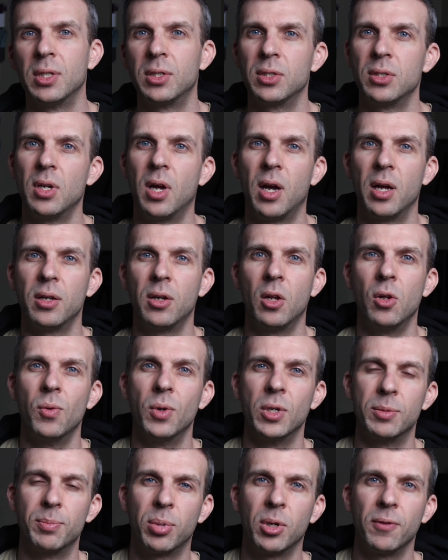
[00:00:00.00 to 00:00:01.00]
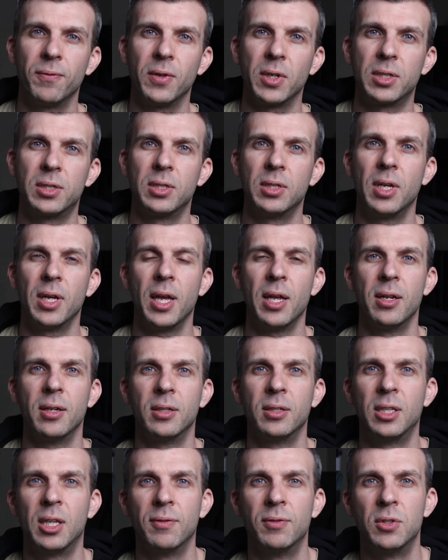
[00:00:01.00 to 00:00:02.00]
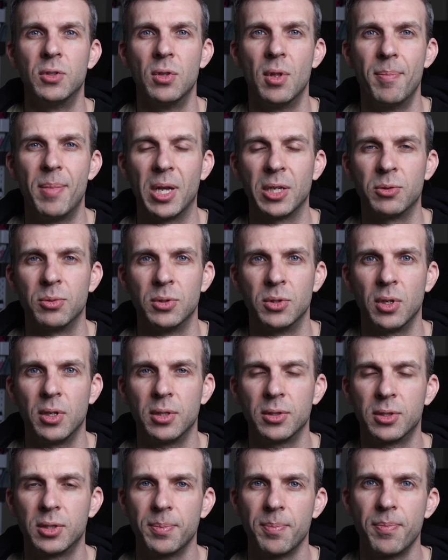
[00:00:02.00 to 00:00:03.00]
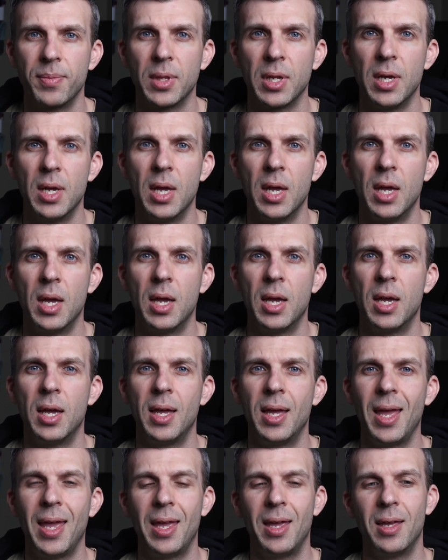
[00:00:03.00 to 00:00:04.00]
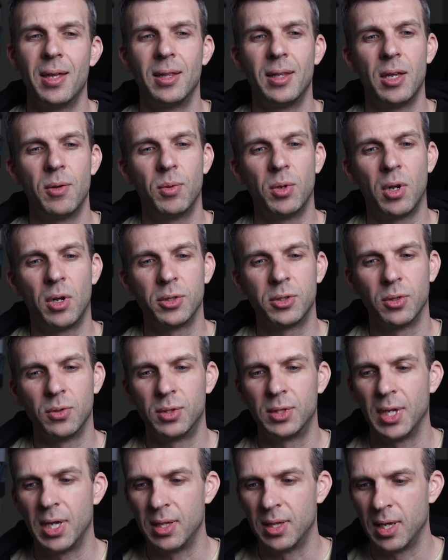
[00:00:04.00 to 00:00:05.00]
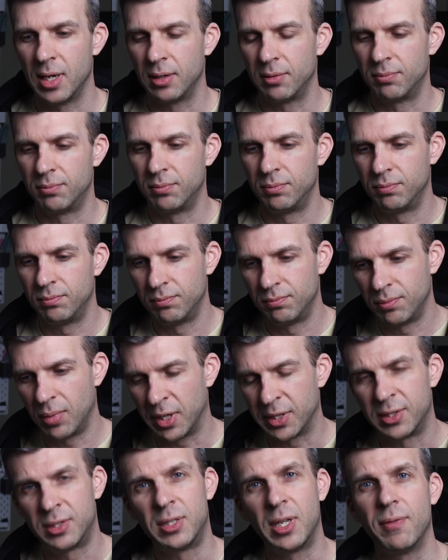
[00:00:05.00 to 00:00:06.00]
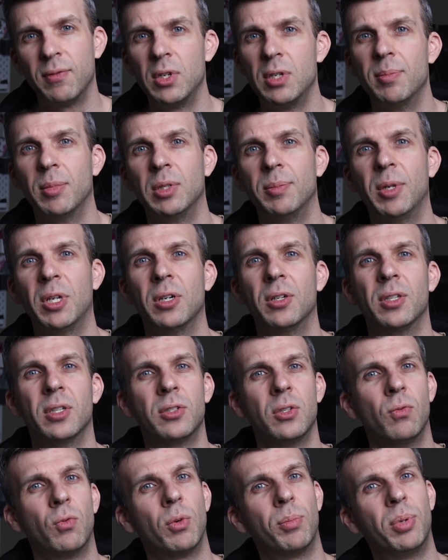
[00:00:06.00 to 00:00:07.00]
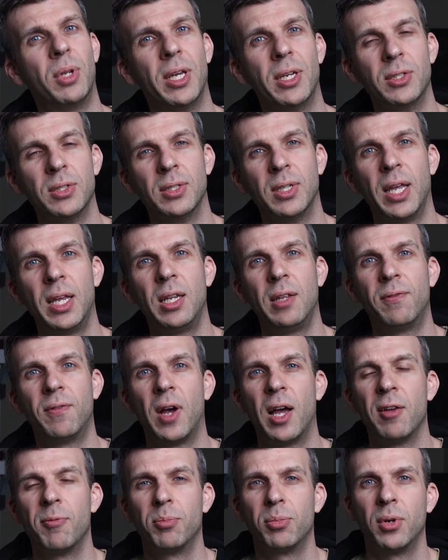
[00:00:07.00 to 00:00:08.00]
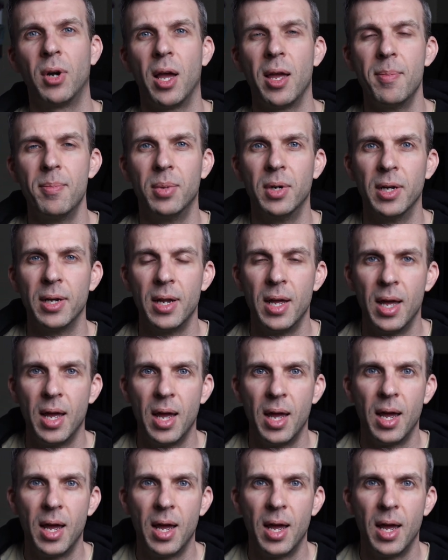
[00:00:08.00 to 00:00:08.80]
it's not always perfect and gives you the best results. And they would also say that a 70 millimeter doesn't replace an 85 prime, but